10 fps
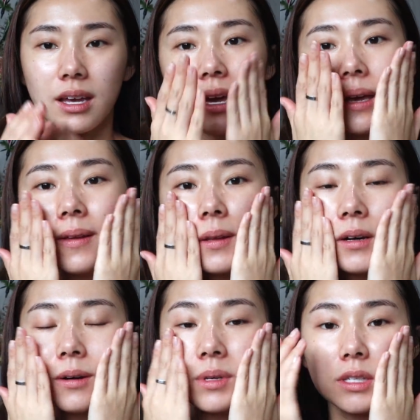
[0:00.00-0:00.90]
and
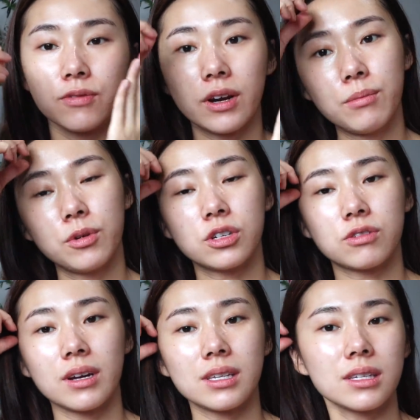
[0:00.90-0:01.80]
it's very
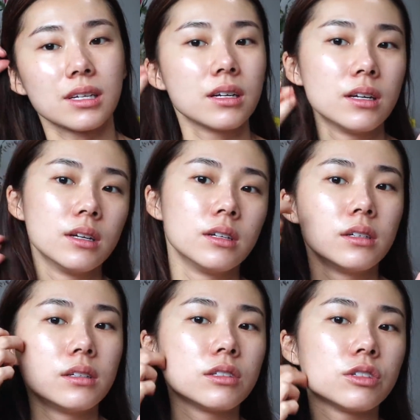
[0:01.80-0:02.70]
moisturizing,
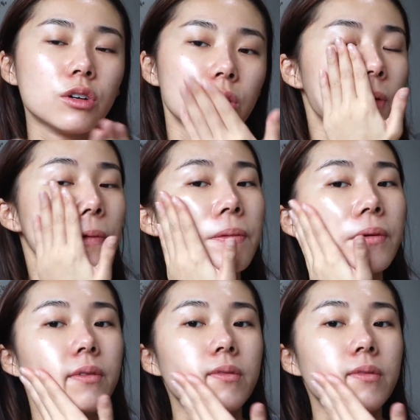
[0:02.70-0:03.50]
so